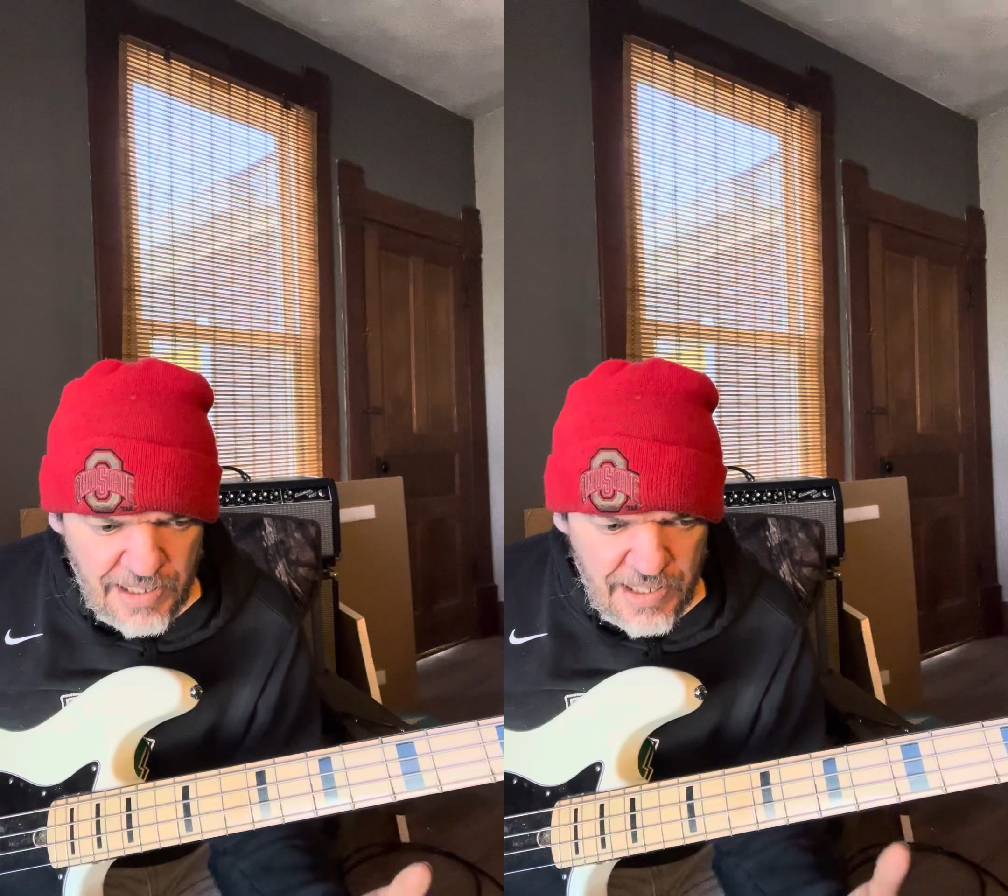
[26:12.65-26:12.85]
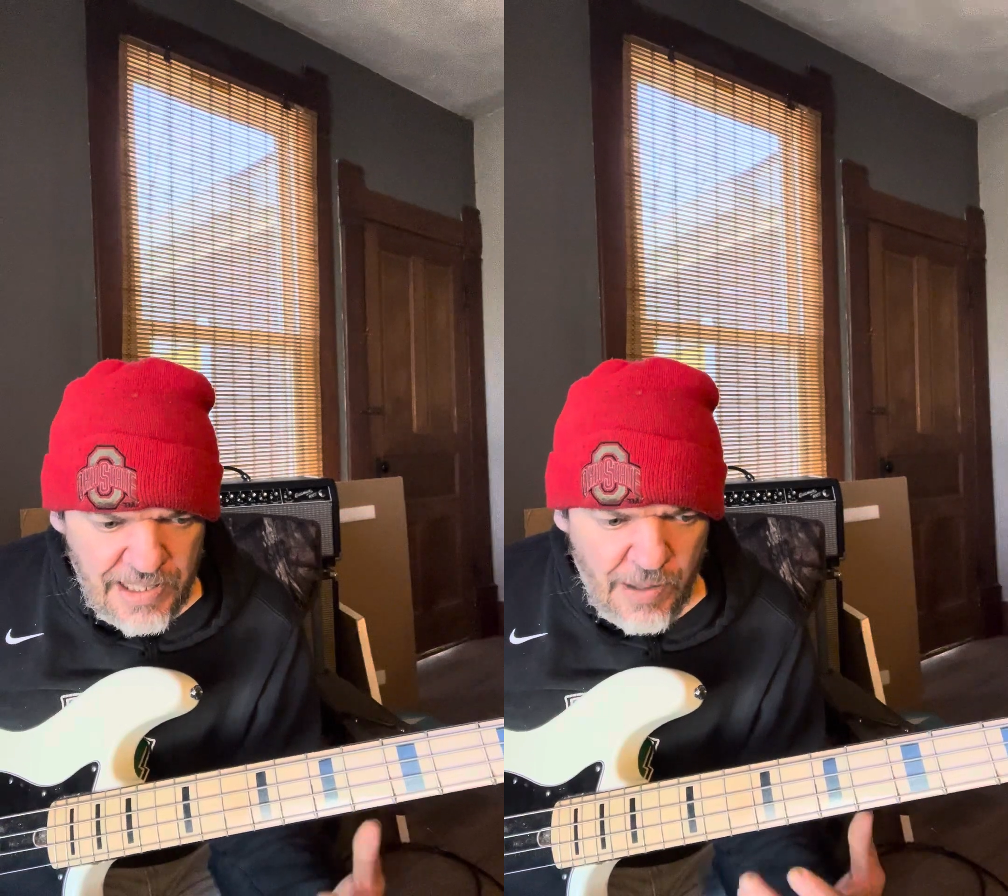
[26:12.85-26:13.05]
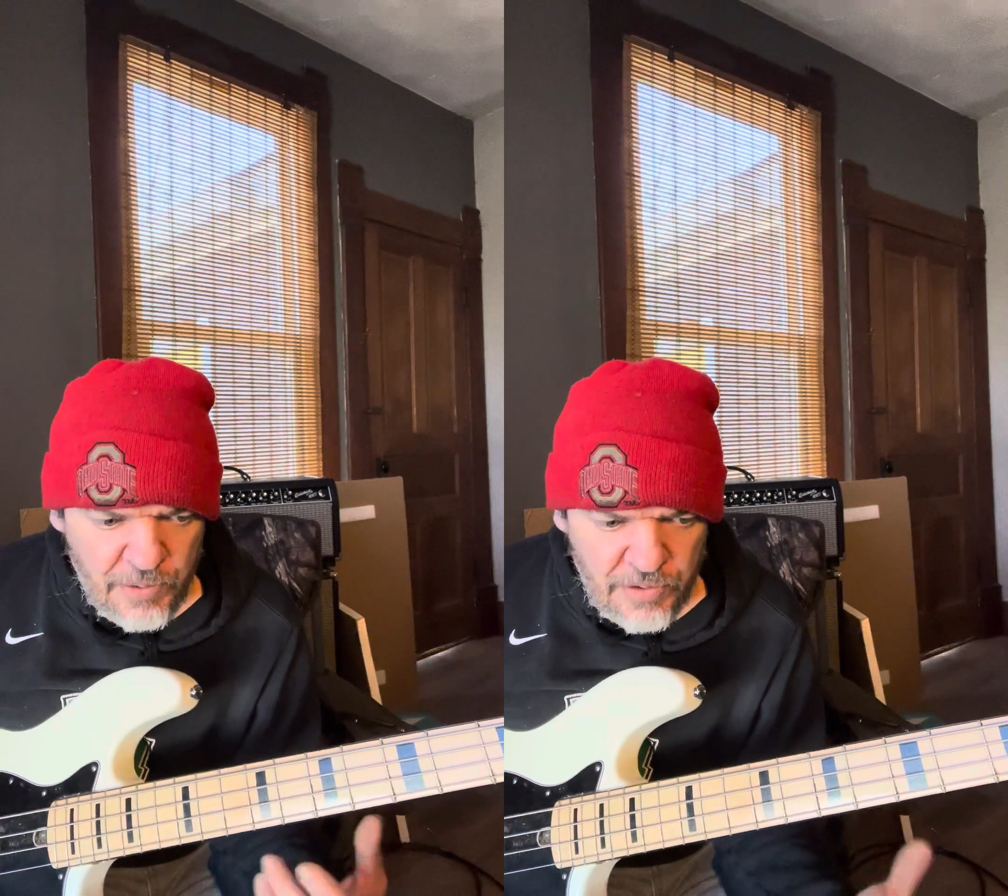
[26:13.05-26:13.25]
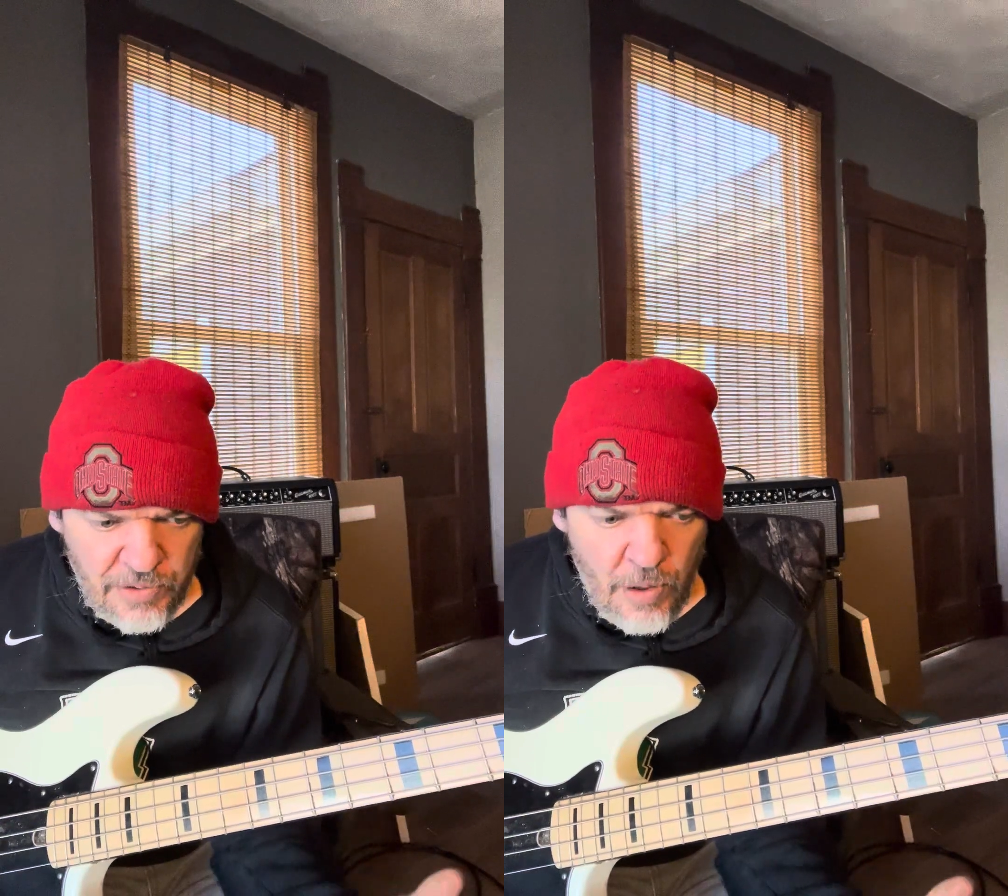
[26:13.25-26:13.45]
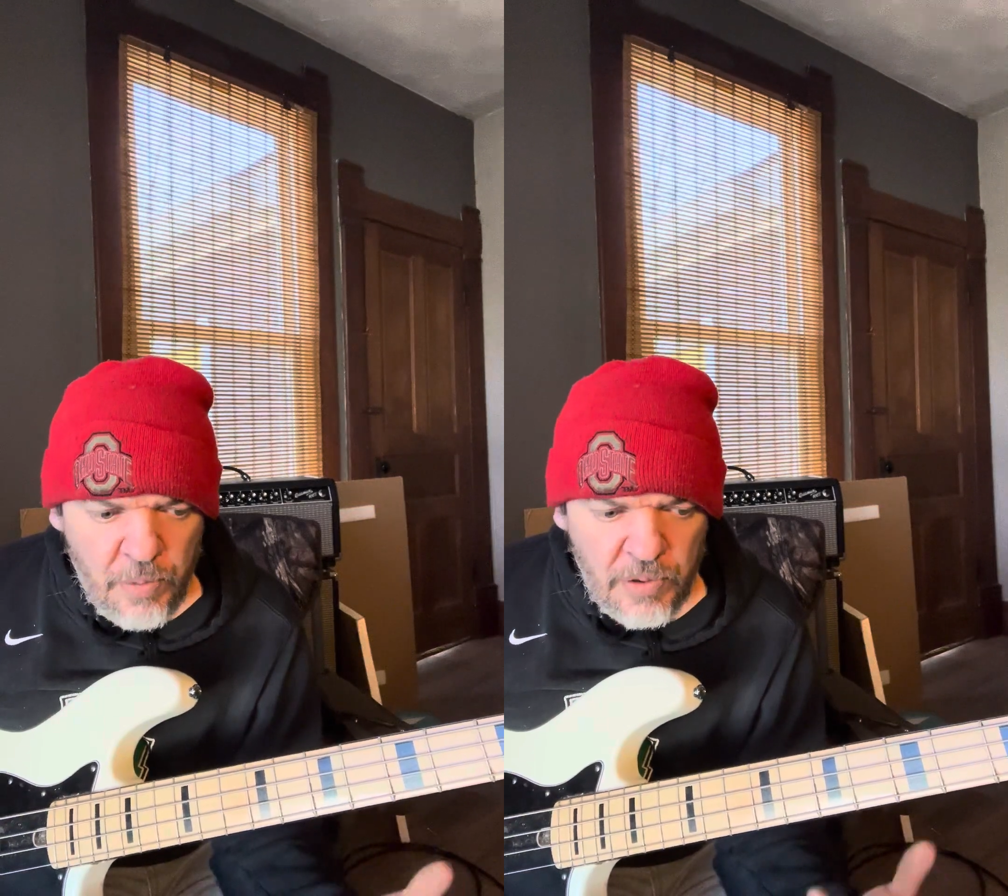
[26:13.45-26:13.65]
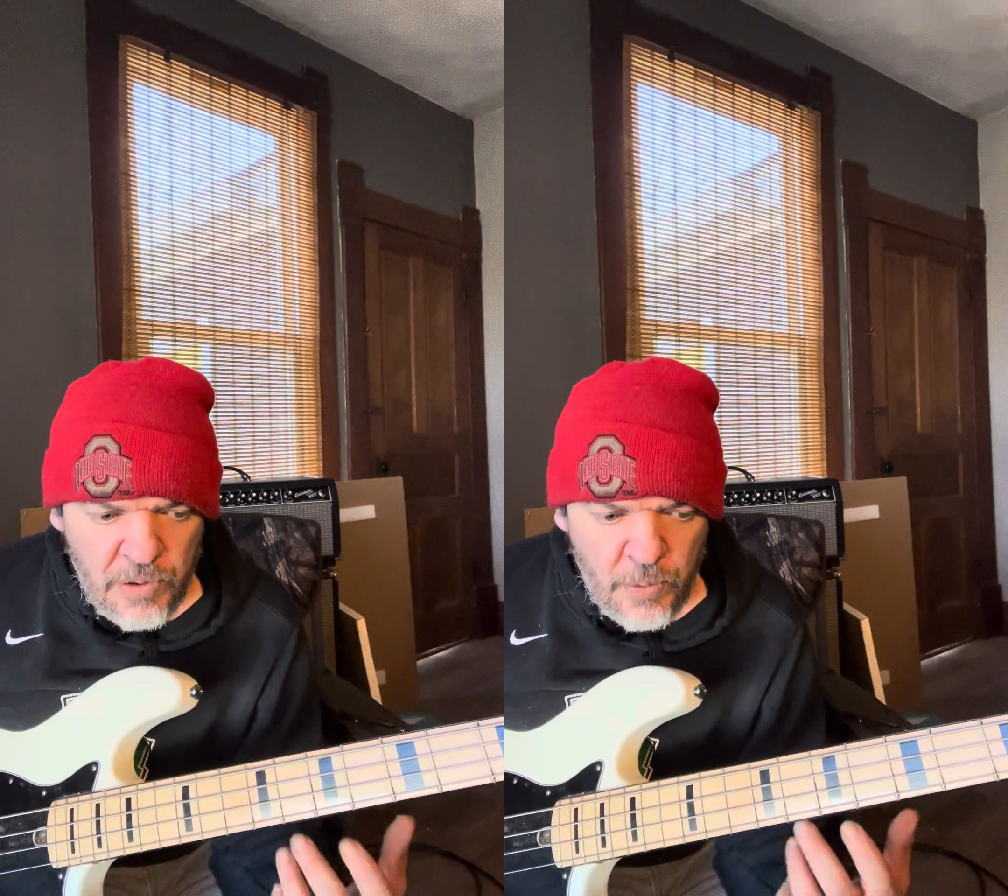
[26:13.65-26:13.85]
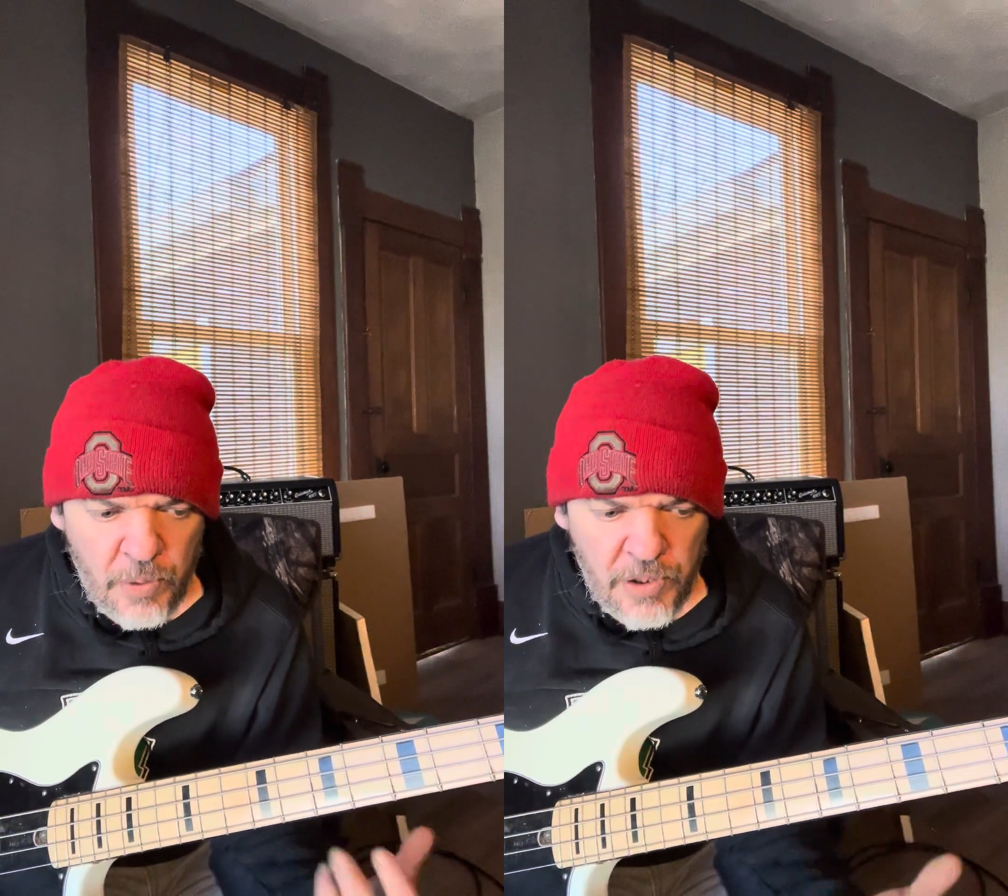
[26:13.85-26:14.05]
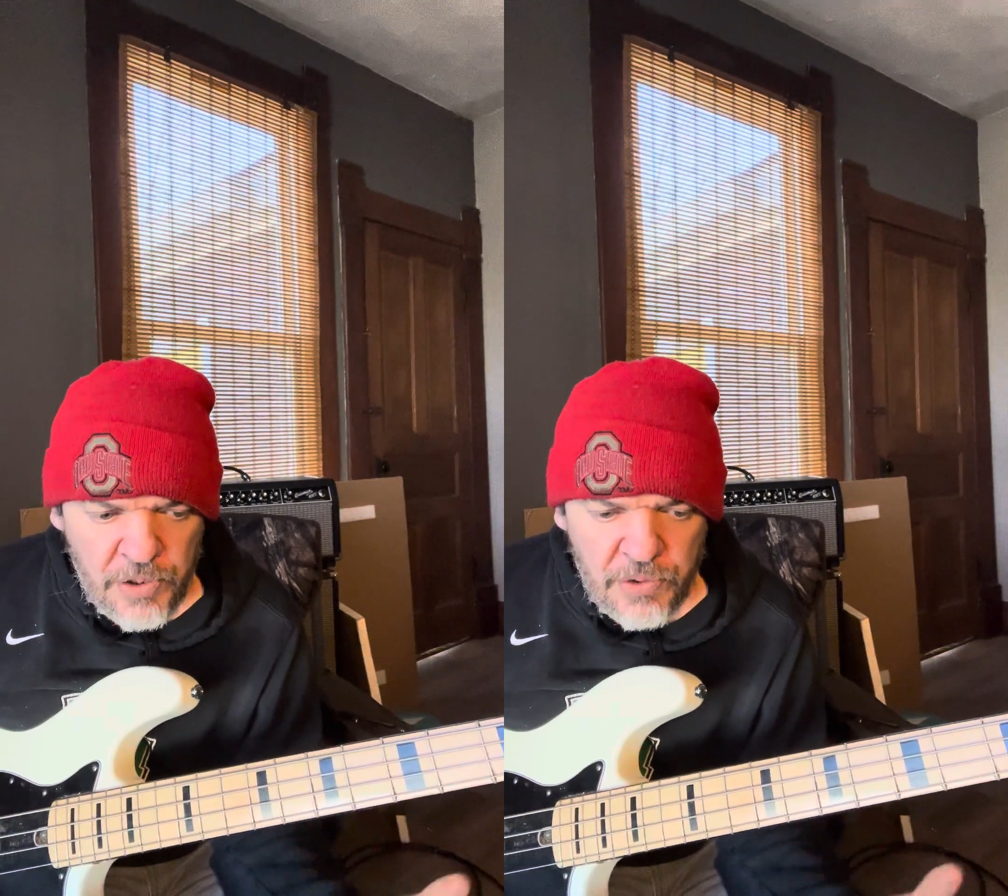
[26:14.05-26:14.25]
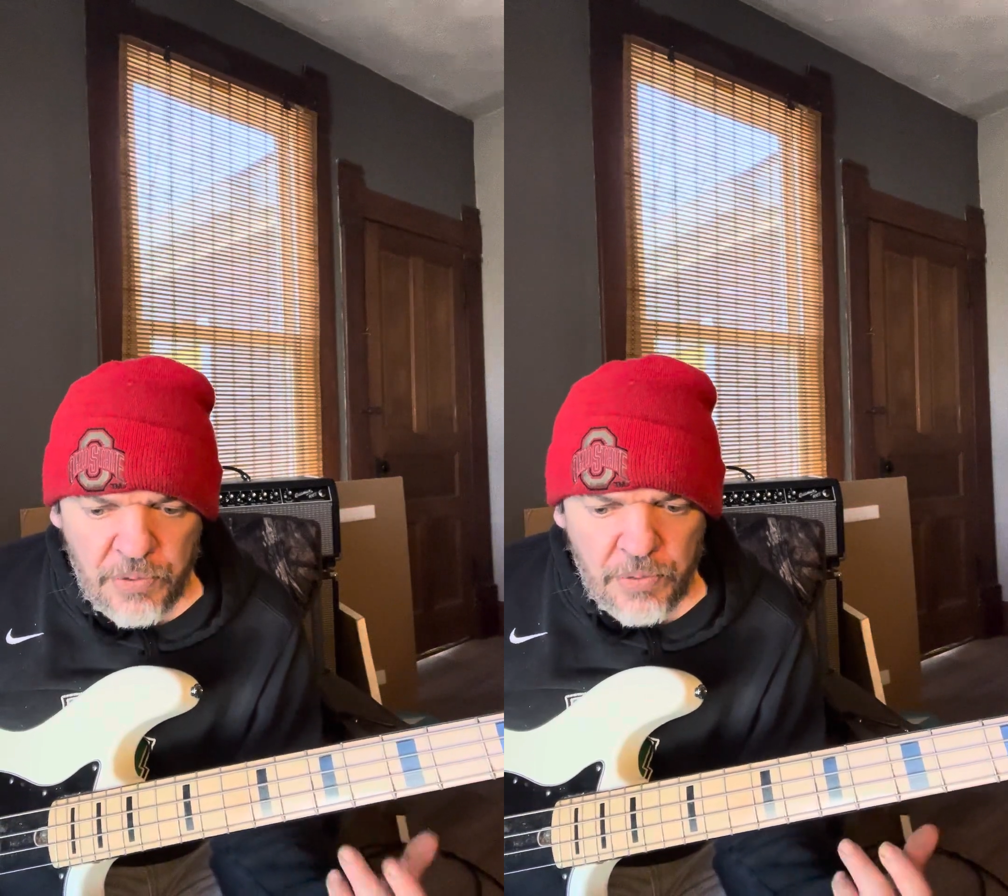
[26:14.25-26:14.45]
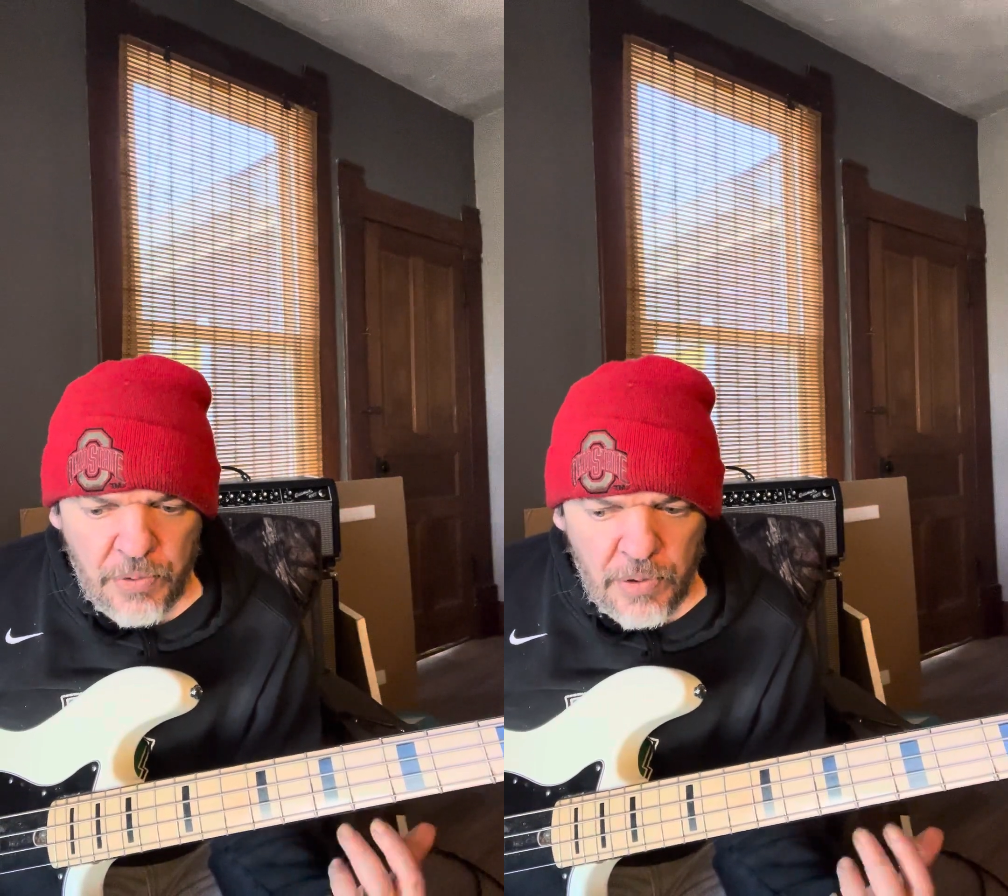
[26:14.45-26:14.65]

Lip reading: and that will just open doors,